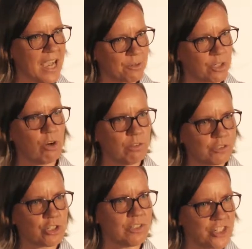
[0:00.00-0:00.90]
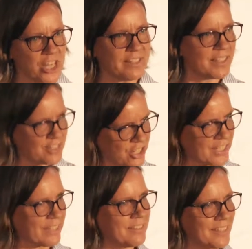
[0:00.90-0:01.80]
agricultural
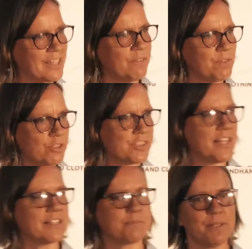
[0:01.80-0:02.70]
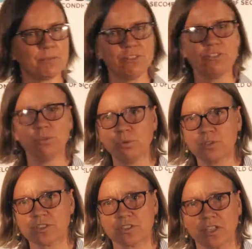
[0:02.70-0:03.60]
genetic diversity has been
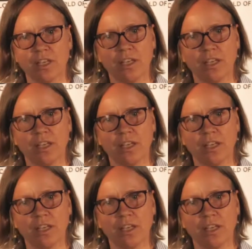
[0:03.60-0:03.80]
reduced